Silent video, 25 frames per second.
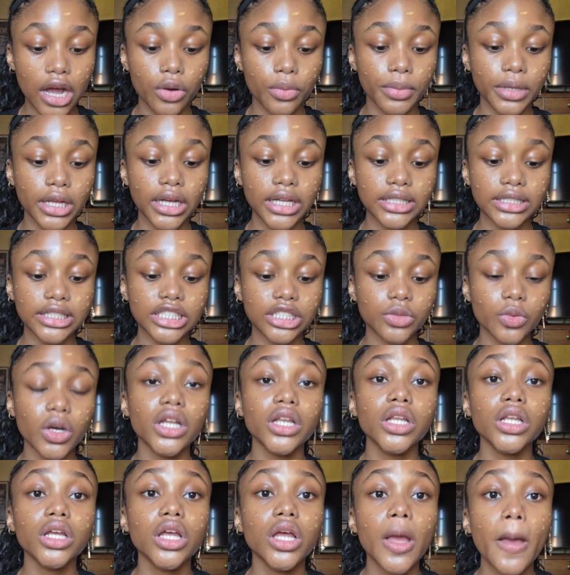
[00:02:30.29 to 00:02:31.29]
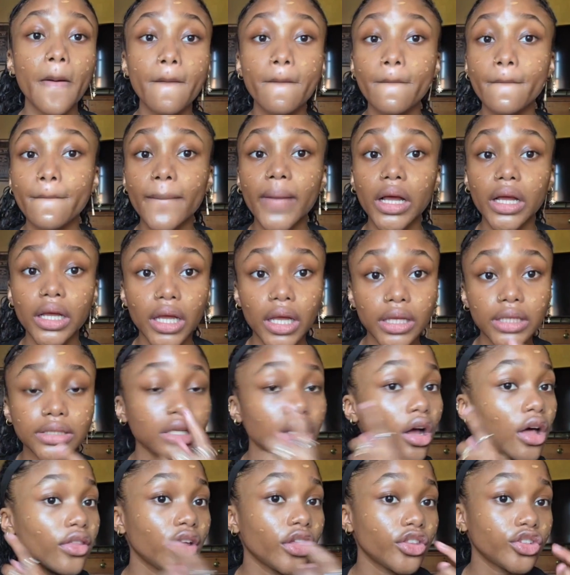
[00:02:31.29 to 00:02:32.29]
Now, because this one,
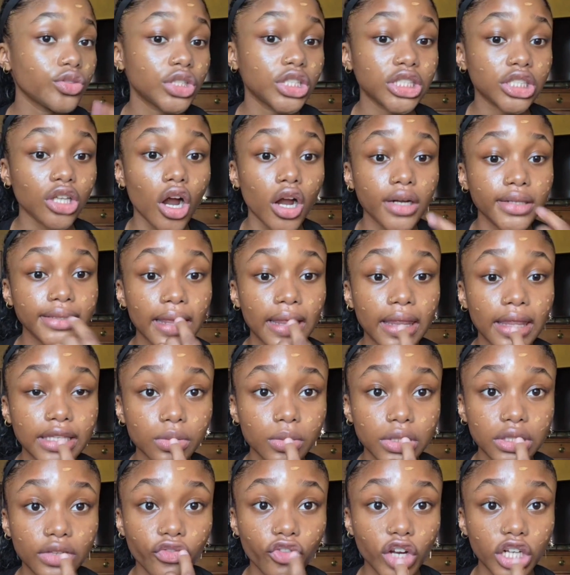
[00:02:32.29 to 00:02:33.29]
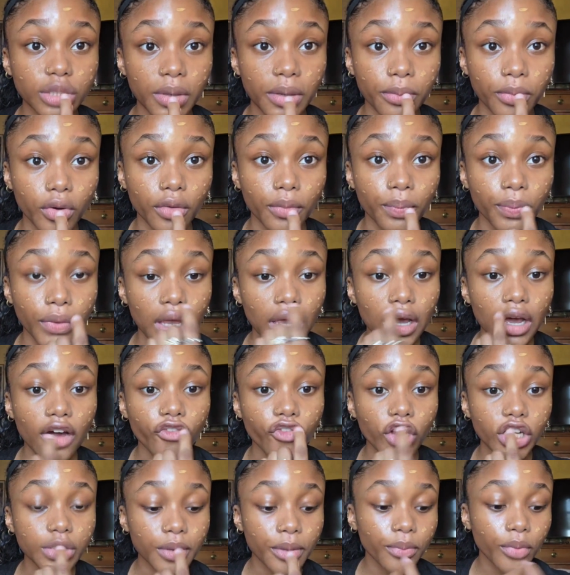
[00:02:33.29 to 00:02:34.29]
you see, all the others are just scars. This one is a fresh pimple.
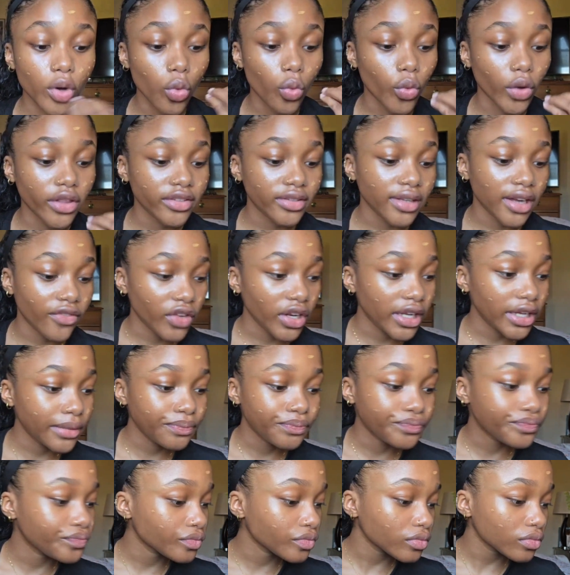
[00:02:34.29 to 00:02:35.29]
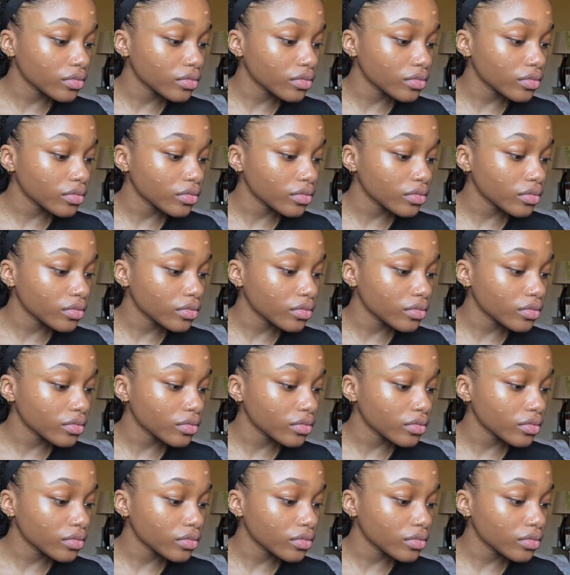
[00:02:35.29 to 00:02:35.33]
A fresh pimple with stuff in it.